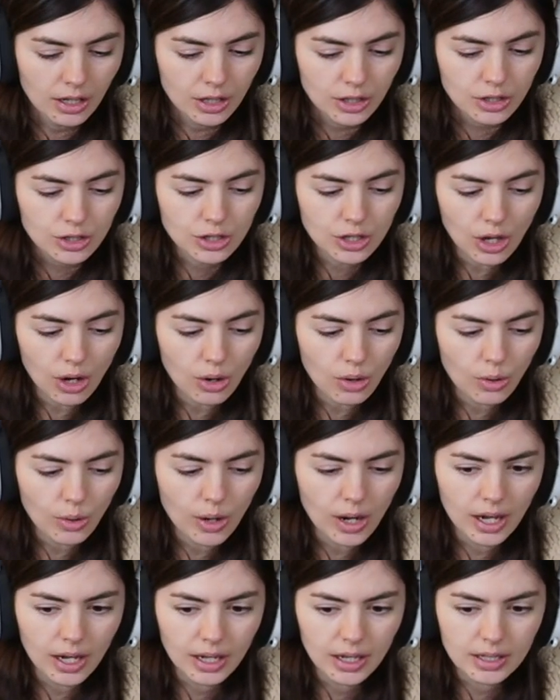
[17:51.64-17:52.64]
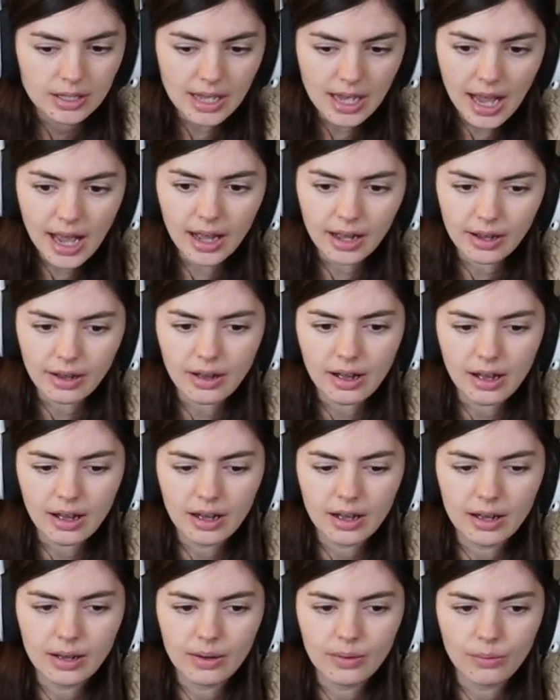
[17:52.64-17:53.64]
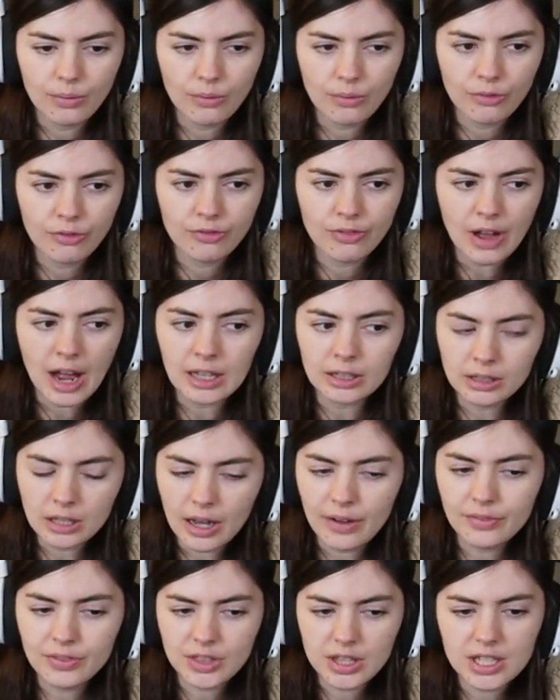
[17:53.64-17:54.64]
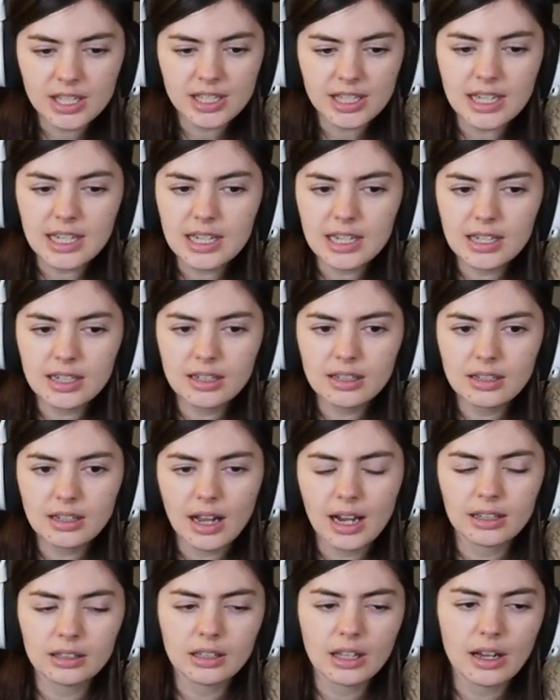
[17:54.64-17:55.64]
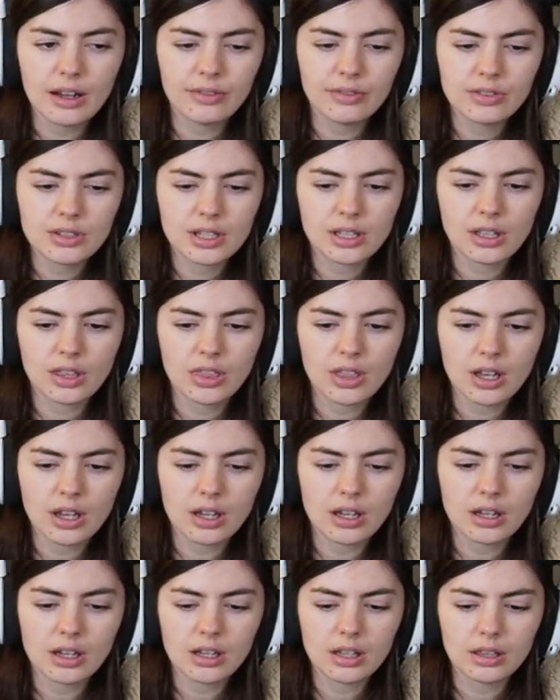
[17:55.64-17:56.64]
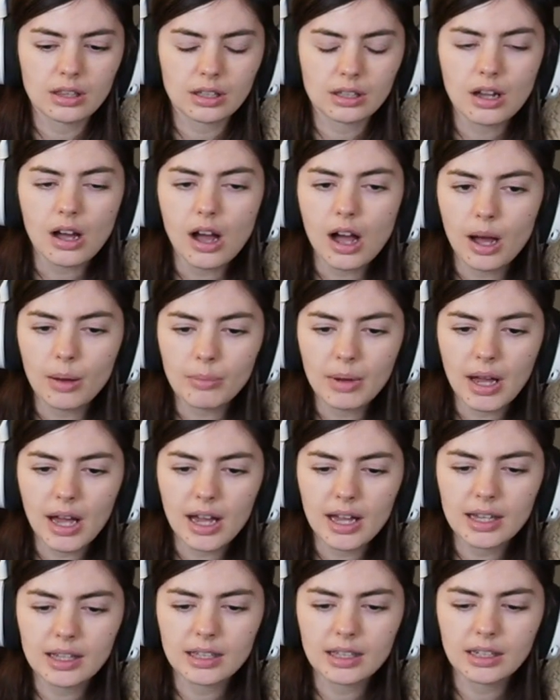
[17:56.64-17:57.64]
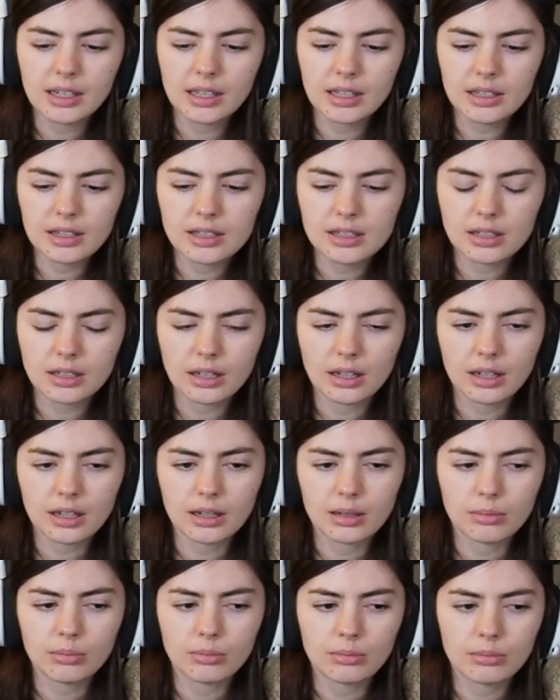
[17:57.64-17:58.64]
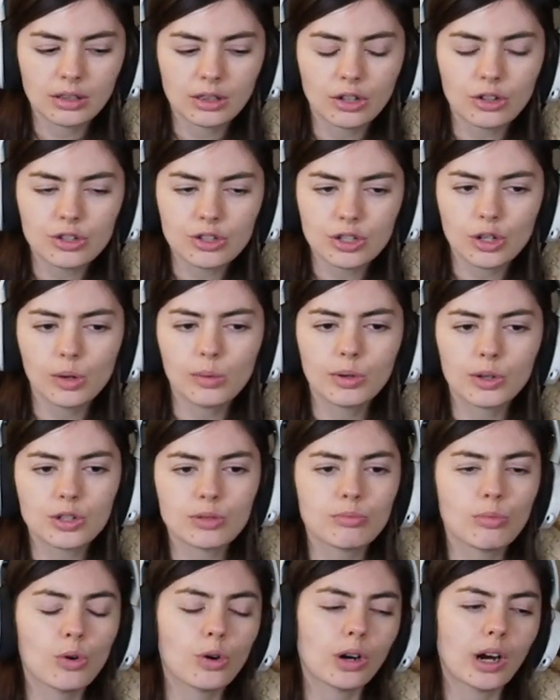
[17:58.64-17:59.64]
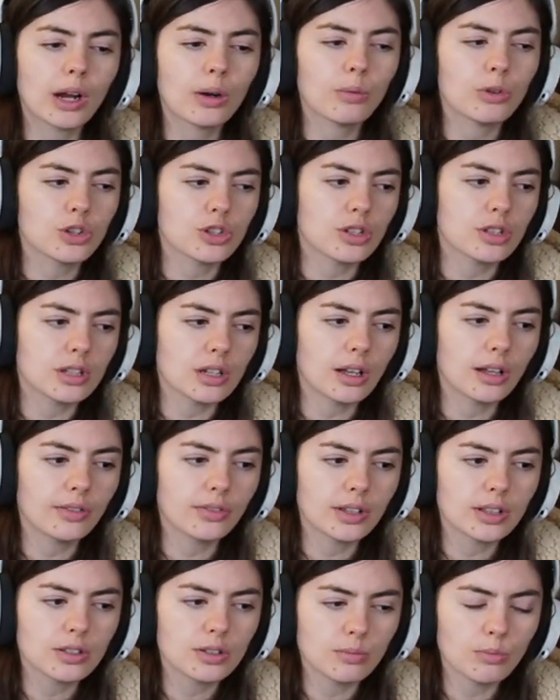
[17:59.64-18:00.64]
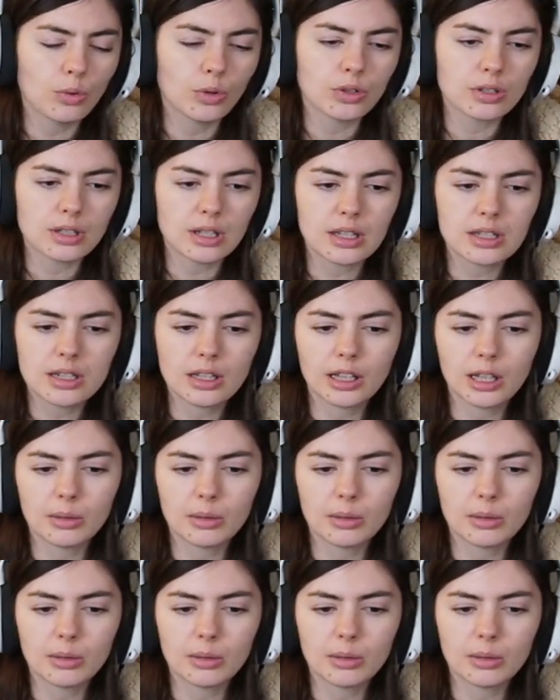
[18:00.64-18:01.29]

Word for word: So yeah, uh, I loved the scene. I loved the the combat in it. Um, there's so much more I wish to delve into more detail